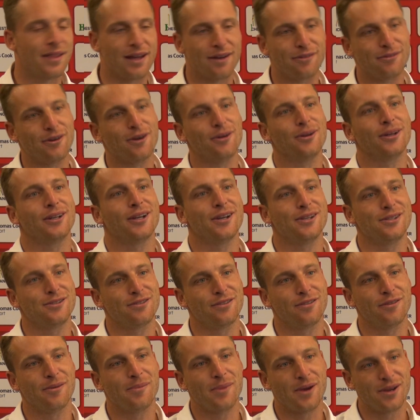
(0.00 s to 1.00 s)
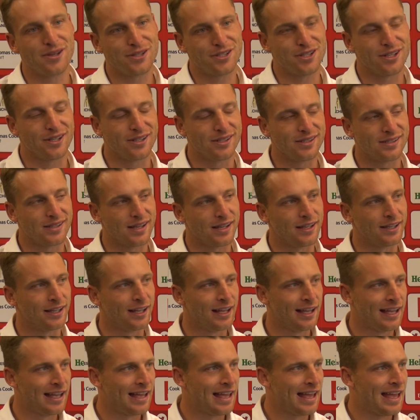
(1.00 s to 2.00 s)
that roller coaster of emotions
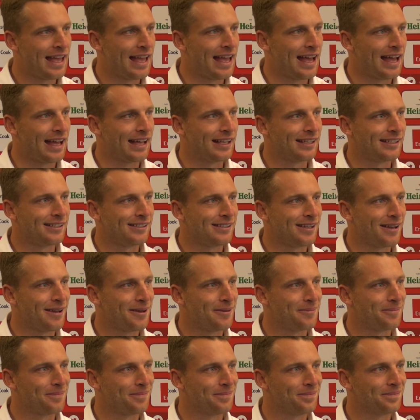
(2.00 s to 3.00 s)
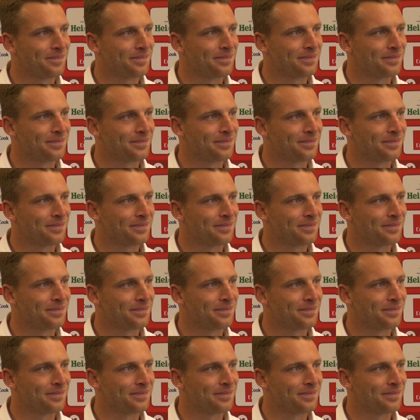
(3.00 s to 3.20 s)
and